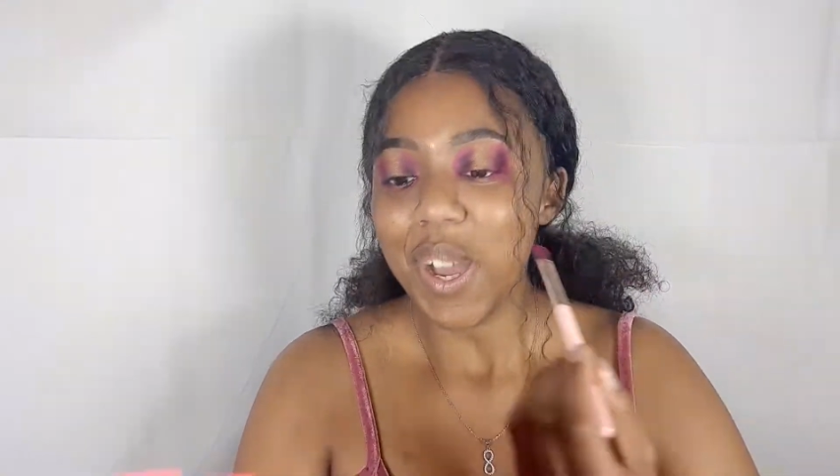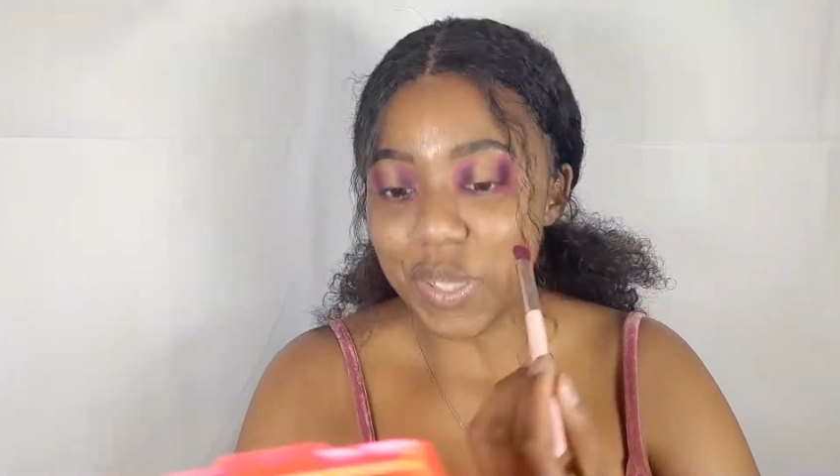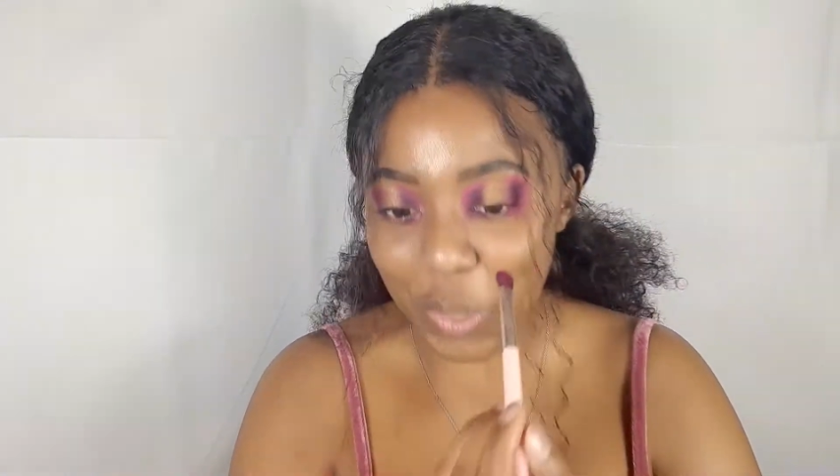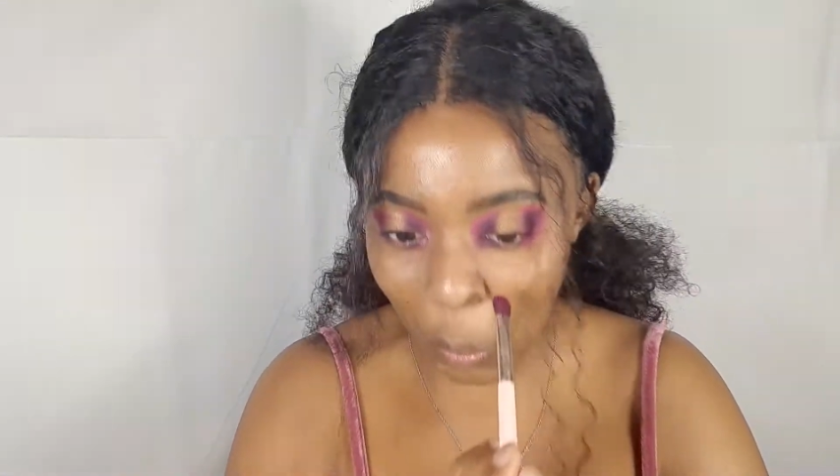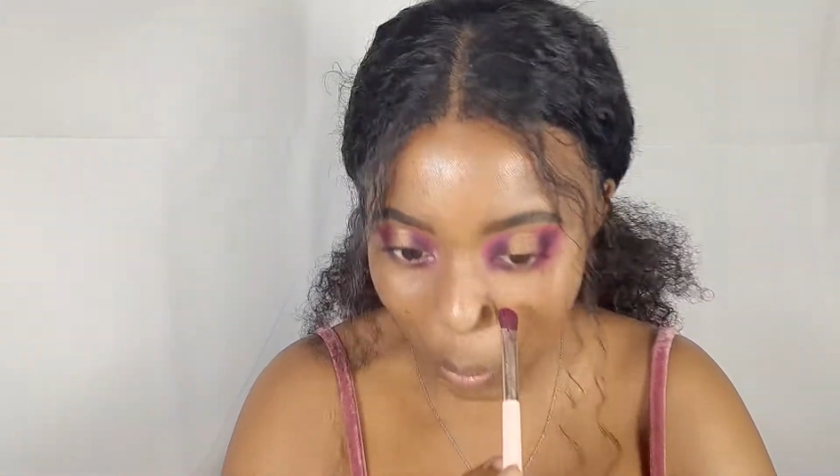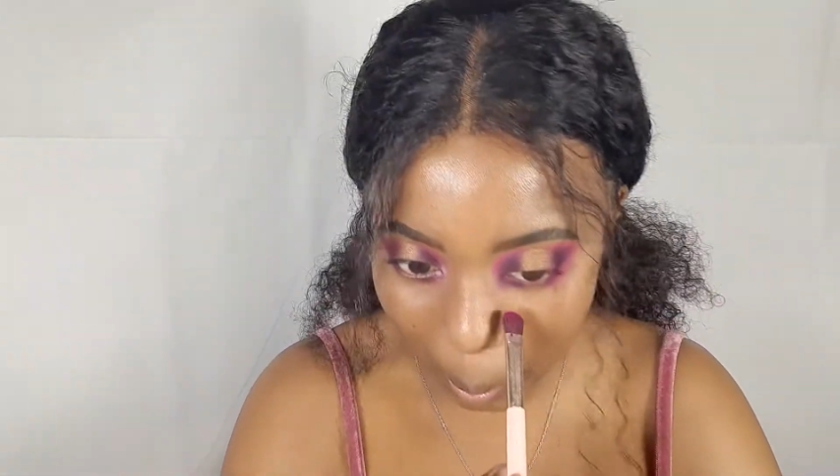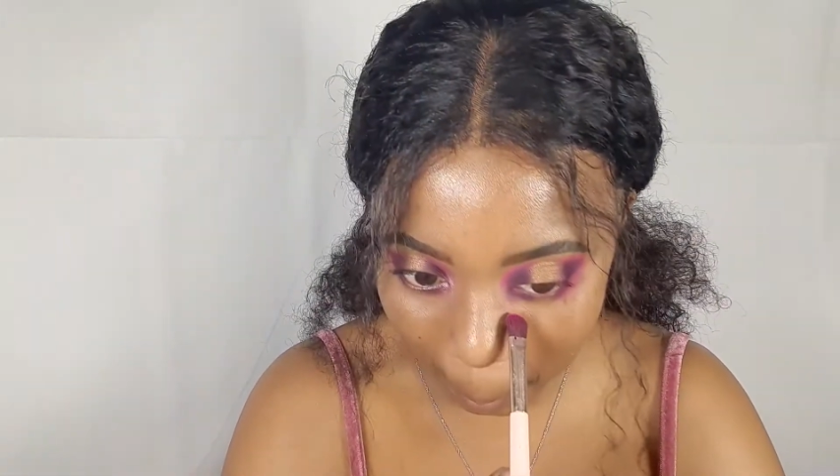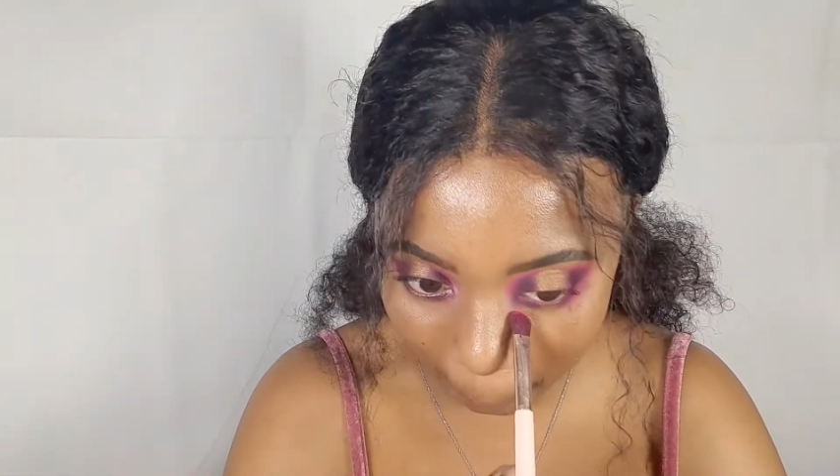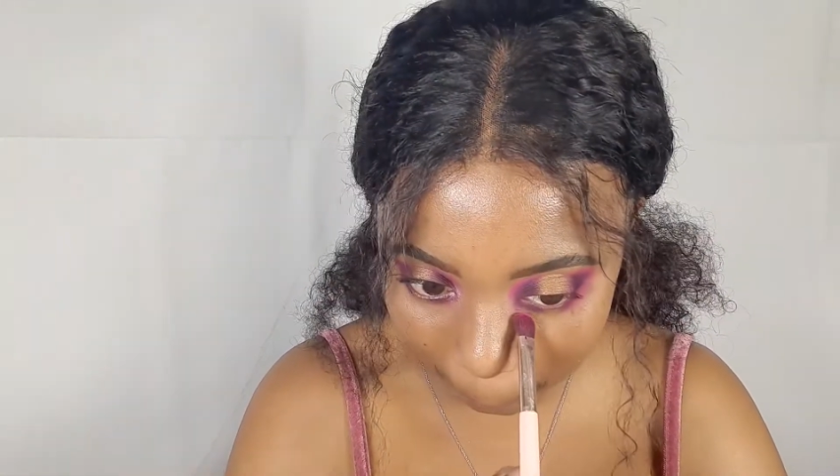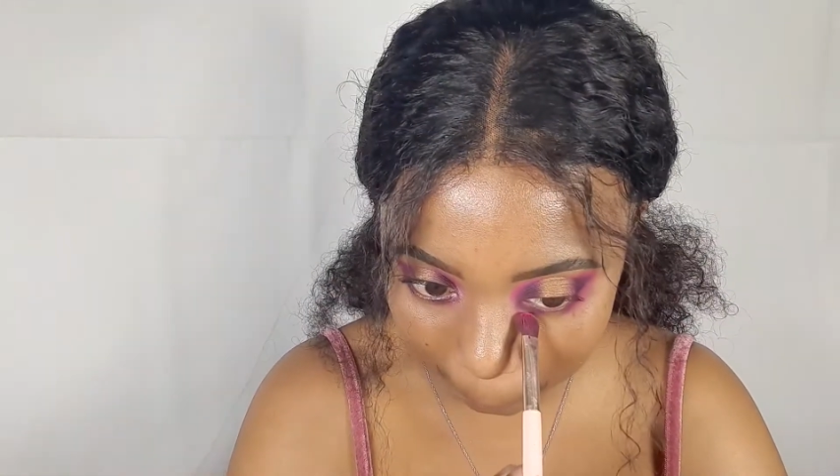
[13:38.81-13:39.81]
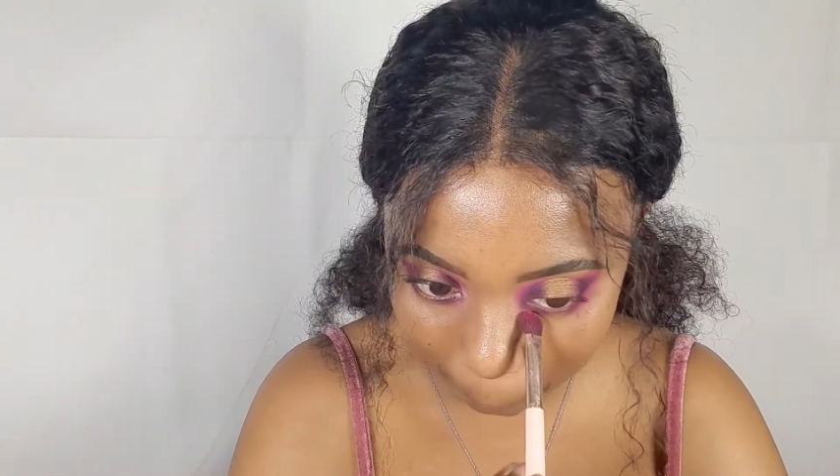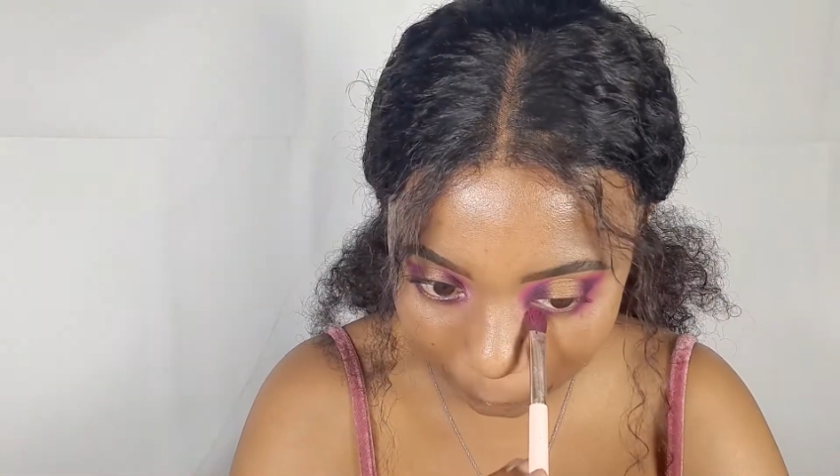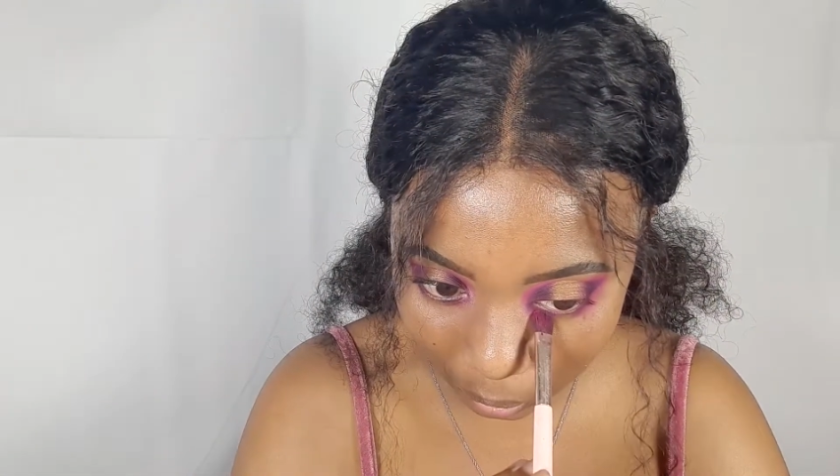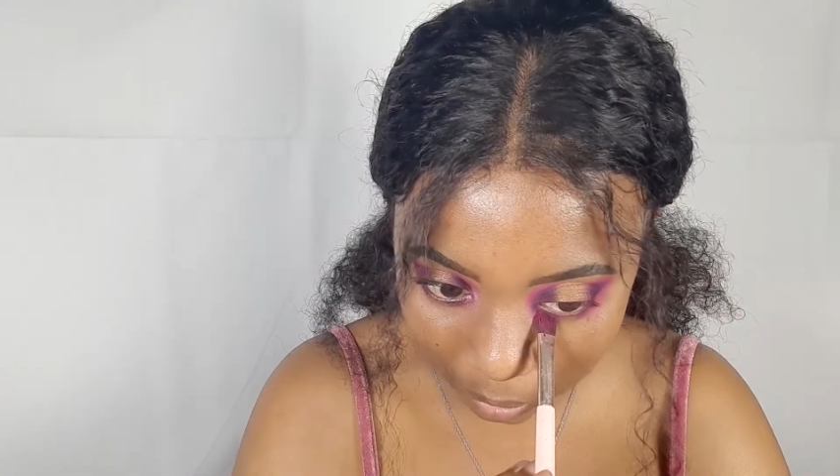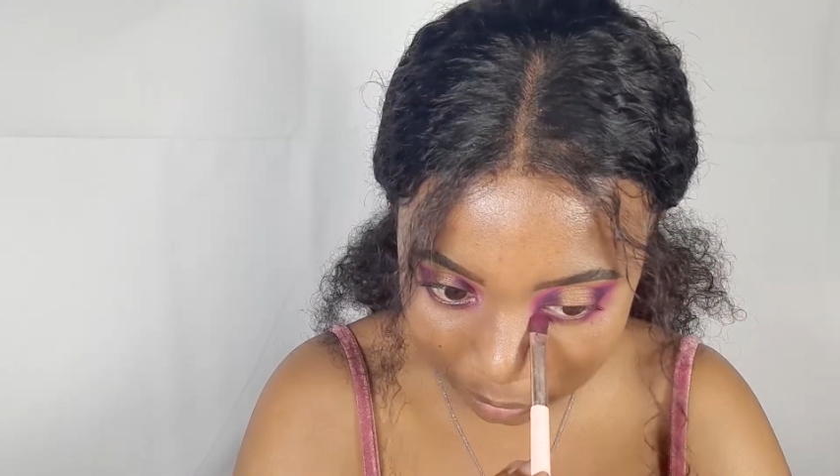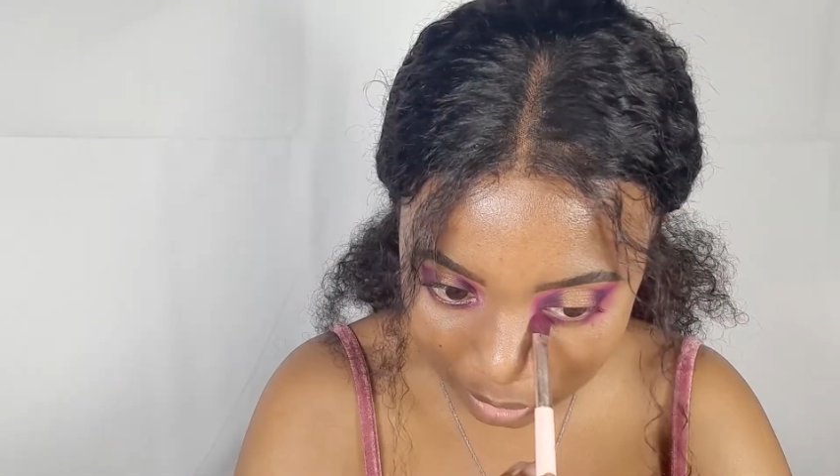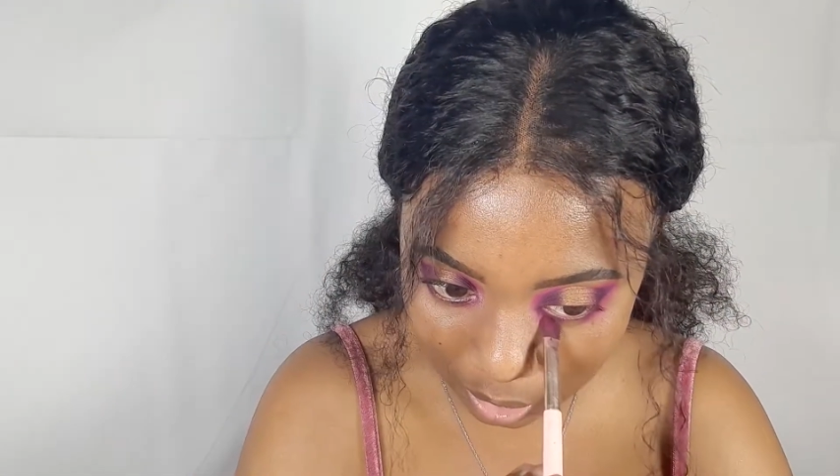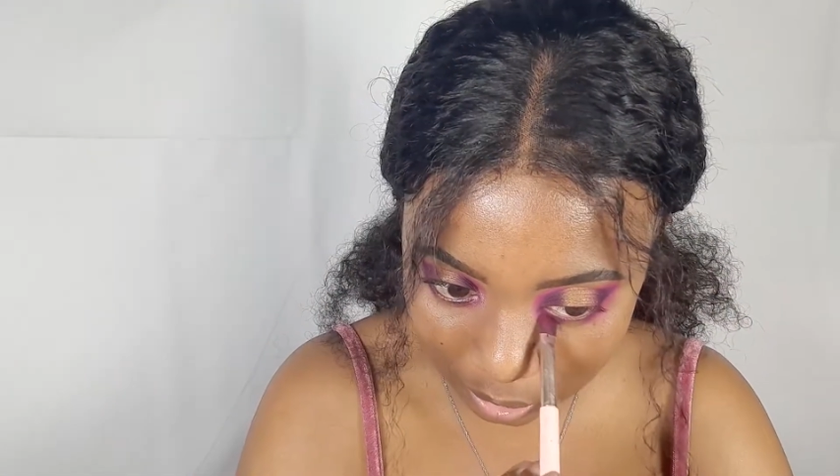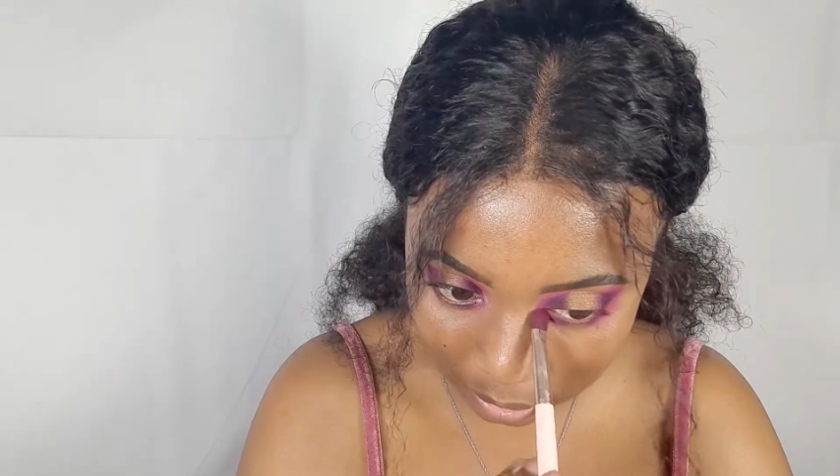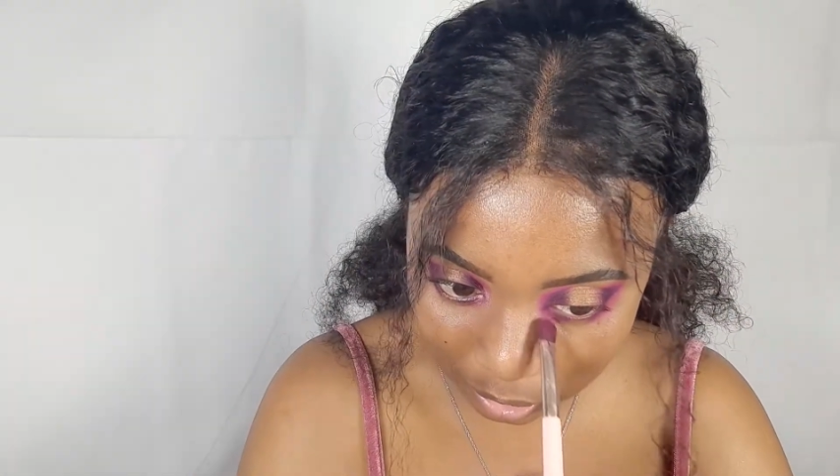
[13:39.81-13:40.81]
So yeah, I feel
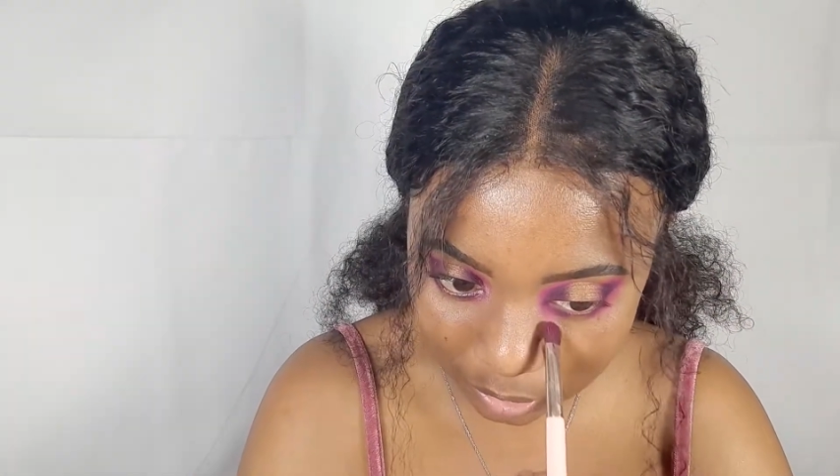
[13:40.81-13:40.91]
like that